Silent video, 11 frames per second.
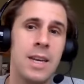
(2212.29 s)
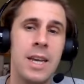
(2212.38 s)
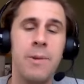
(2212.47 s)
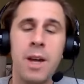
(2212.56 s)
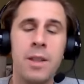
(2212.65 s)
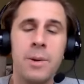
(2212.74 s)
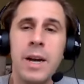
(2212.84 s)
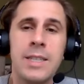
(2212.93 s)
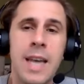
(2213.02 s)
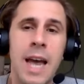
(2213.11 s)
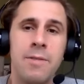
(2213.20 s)
he would
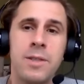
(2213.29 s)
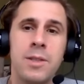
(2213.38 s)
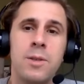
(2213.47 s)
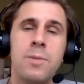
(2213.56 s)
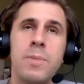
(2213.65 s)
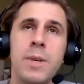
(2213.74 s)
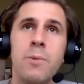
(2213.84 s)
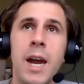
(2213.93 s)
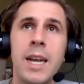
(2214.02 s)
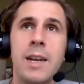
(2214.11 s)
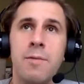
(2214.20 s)
otherwise have to be
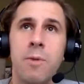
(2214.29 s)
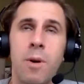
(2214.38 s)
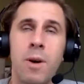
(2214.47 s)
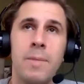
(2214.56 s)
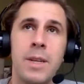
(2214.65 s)
waiting for.